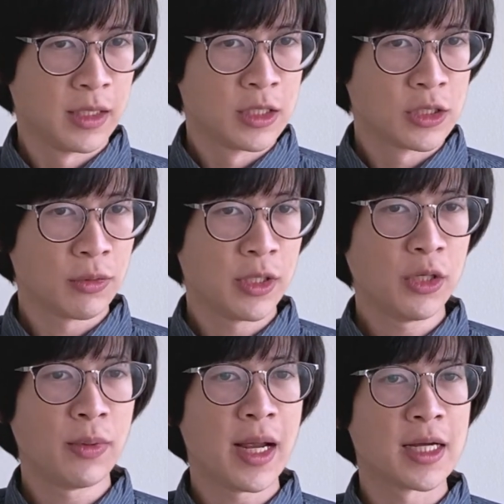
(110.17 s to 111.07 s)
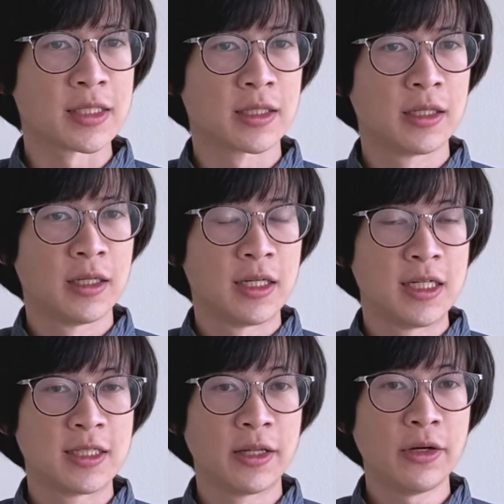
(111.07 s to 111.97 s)
So here we ask,
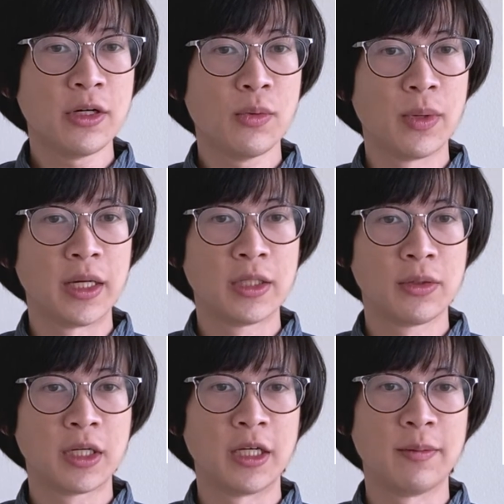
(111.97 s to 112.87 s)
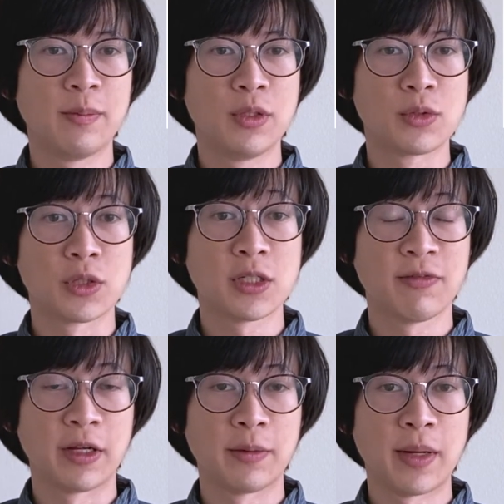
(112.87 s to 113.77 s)
is there a way to keep users
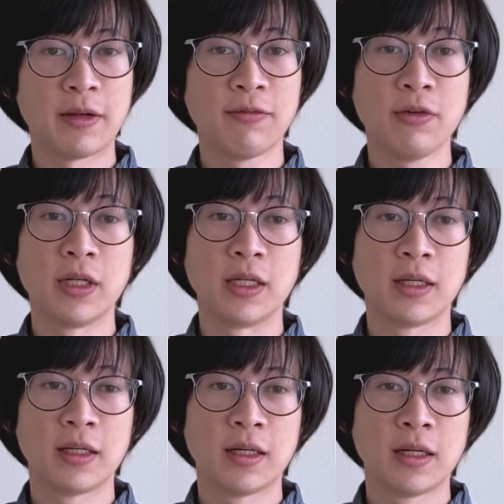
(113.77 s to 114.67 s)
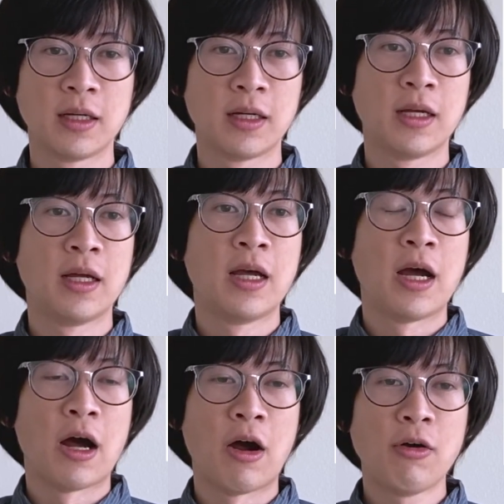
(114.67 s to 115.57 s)
fingerpad free?
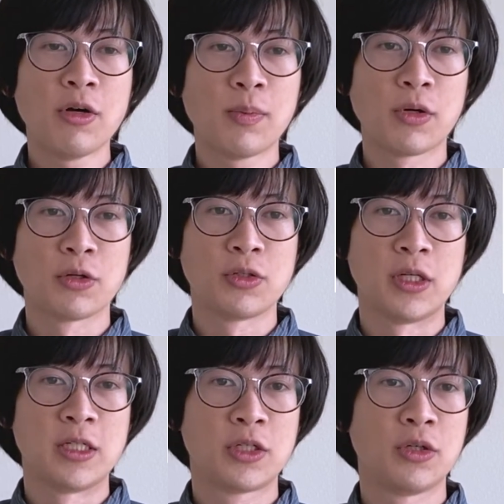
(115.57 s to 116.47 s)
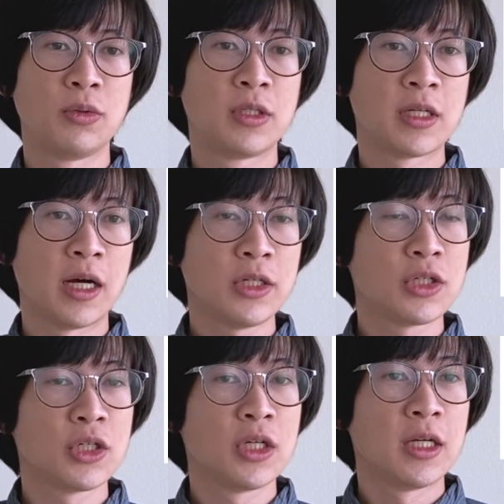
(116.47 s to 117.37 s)
Our approach is to
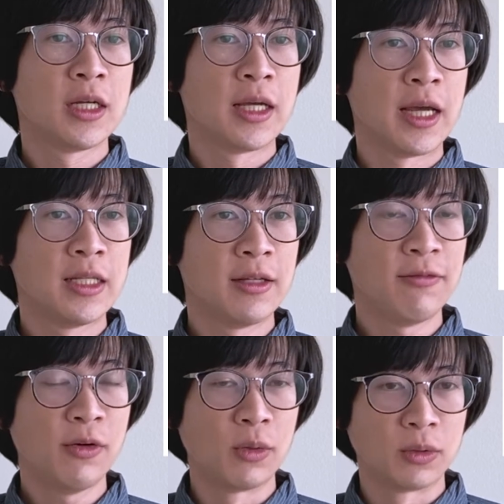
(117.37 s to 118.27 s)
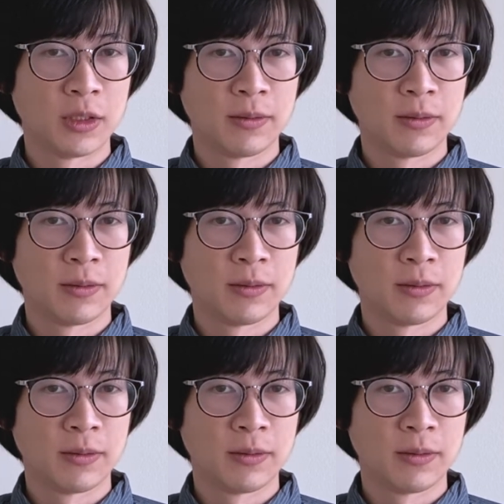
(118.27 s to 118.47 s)
touch and then fold.